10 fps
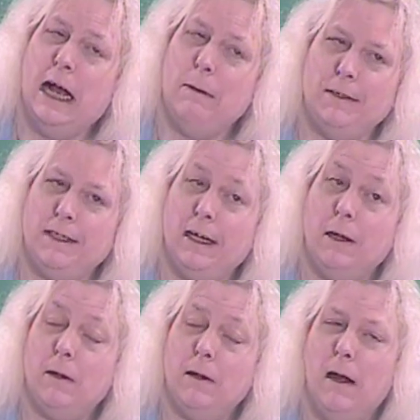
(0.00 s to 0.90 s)
I went
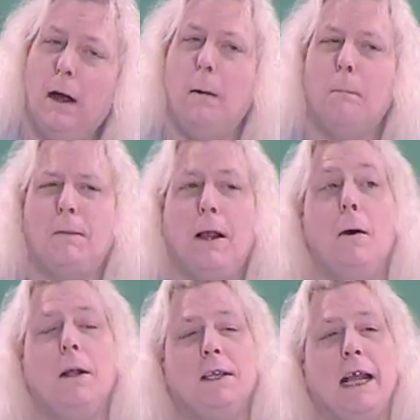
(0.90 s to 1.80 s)
there.
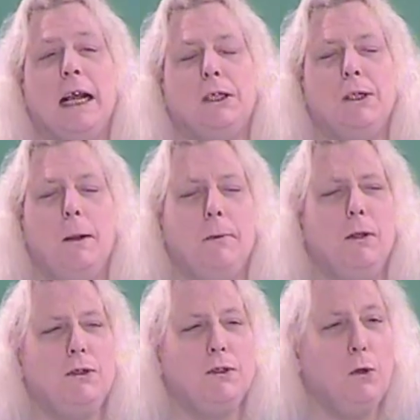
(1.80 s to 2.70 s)
Now it's actually a
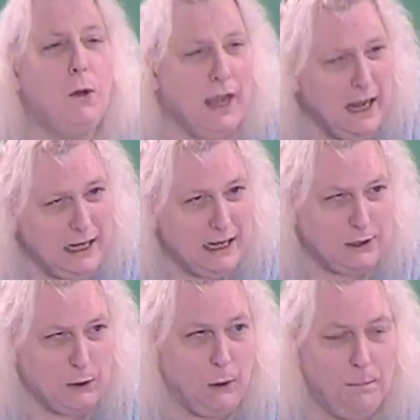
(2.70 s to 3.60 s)
middle school and high
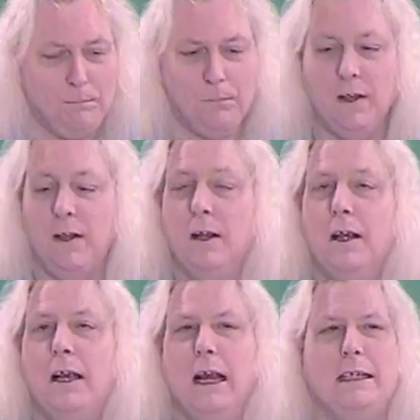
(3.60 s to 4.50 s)
school.
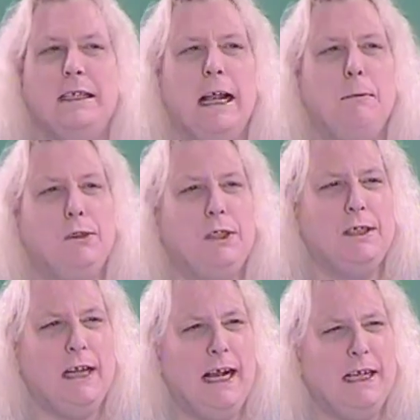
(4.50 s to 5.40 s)
At the time, it was
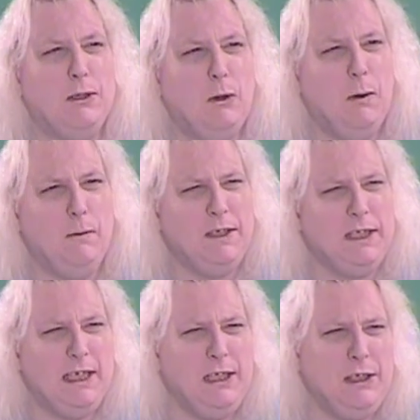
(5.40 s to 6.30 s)
just a high school. Once
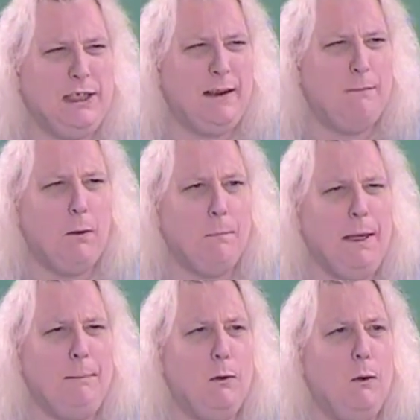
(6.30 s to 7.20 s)
they used to have more
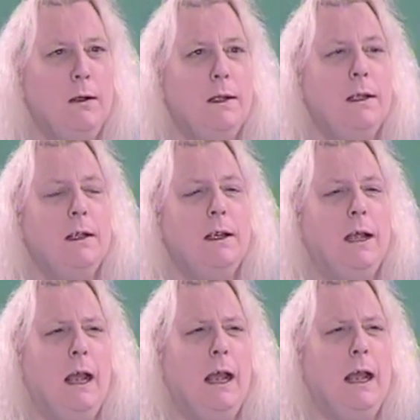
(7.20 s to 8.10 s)
people.
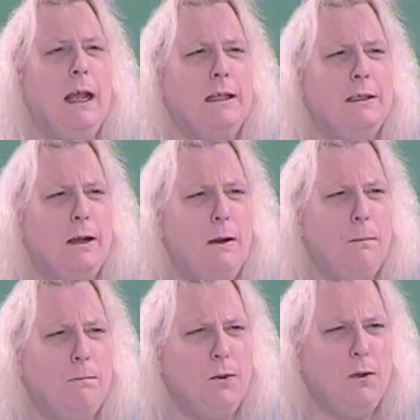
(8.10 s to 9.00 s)
And
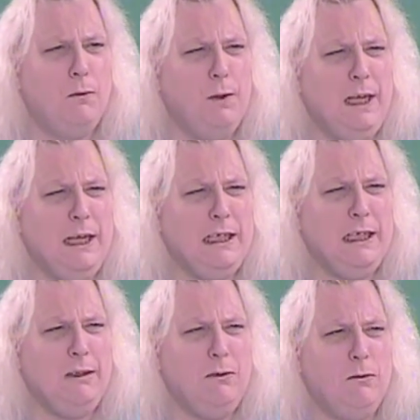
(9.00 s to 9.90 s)
the
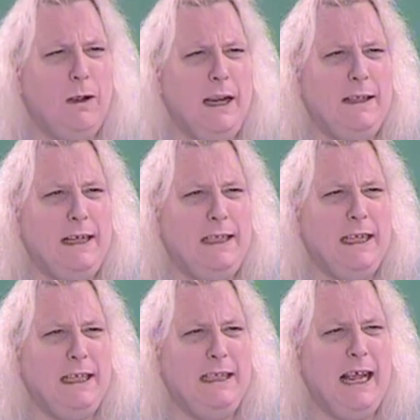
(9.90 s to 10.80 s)
reason why they
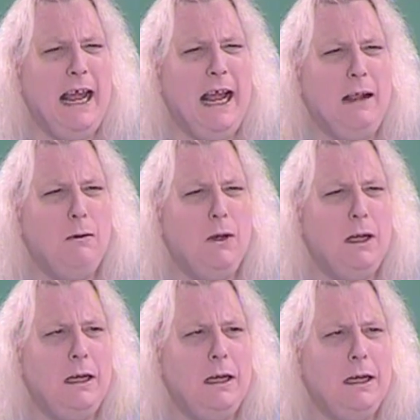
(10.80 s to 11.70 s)
did that
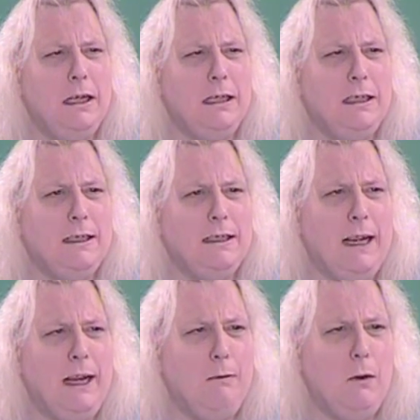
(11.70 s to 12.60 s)
was
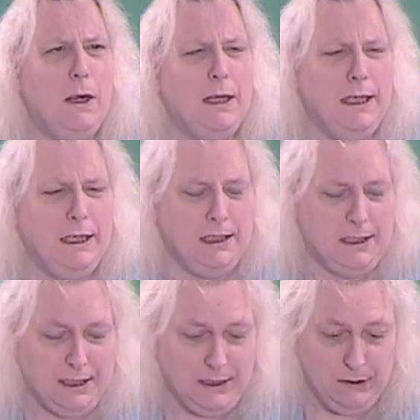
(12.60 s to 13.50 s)
they wanted
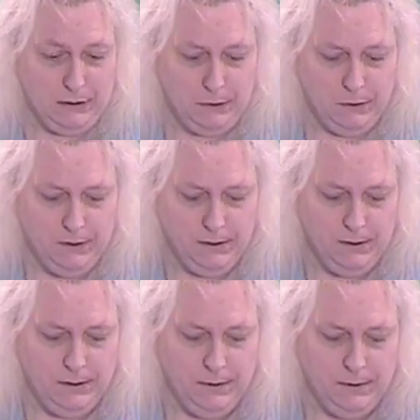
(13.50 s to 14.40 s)
to
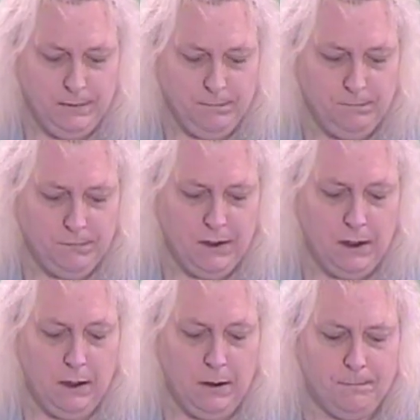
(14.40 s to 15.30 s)

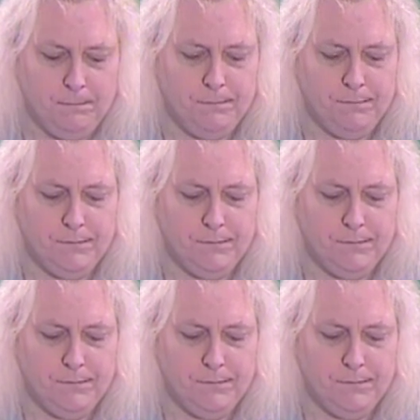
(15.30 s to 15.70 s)
try